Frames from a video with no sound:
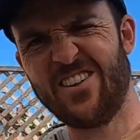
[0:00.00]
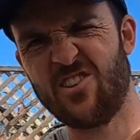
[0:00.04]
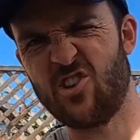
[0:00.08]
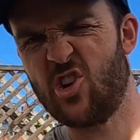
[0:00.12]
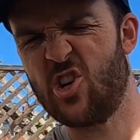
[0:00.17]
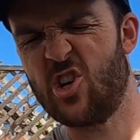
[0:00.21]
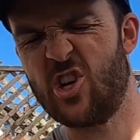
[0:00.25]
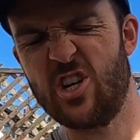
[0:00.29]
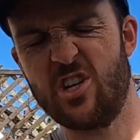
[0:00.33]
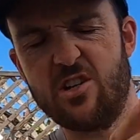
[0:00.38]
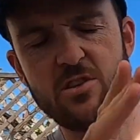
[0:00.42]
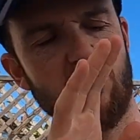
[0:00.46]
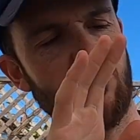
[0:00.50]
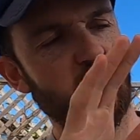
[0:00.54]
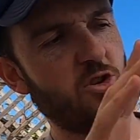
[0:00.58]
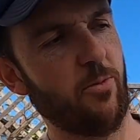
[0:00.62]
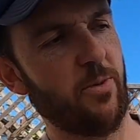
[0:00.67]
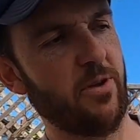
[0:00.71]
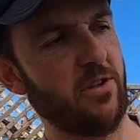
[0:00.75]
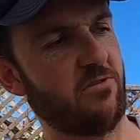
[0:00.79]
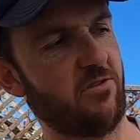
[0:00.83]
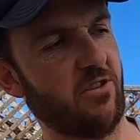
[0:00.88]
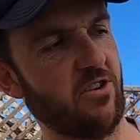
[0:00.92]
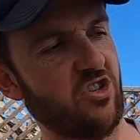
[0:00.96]
needs an iron, got
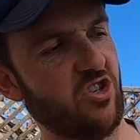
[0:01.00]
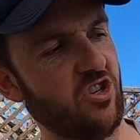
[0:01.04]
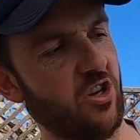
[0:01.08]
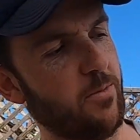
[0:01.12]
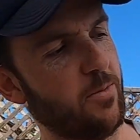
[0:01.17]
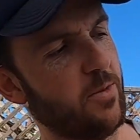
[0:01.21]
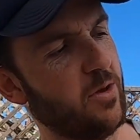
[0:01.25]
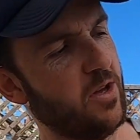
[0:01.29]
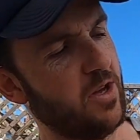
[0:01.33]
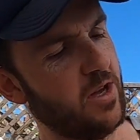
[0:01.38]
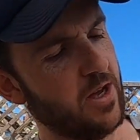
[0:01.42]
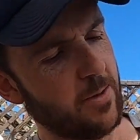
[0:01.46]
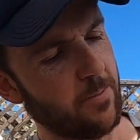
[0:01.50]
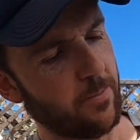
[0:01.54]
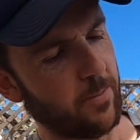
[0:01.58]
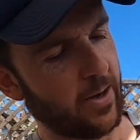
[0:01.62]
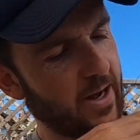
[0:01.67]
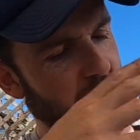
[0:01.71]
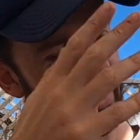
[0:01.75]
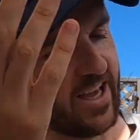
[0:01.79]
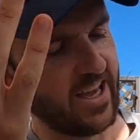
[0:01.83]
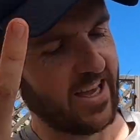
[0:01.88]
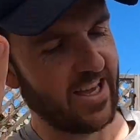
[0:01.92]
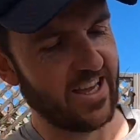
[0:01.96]
a bit scrunched up,
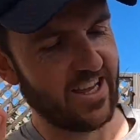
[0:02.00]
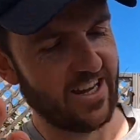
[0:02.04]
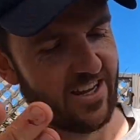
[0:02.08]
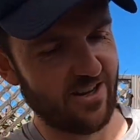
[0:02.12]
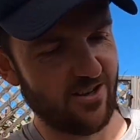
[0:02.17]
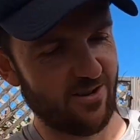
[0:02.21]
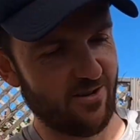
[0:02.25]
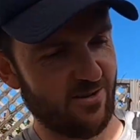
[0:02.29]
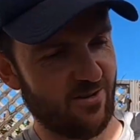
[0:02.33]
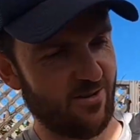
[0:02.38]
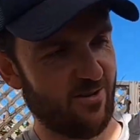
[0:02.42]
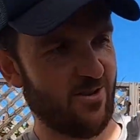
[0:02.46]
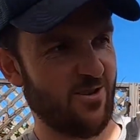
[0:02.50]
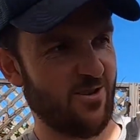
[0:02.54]
plain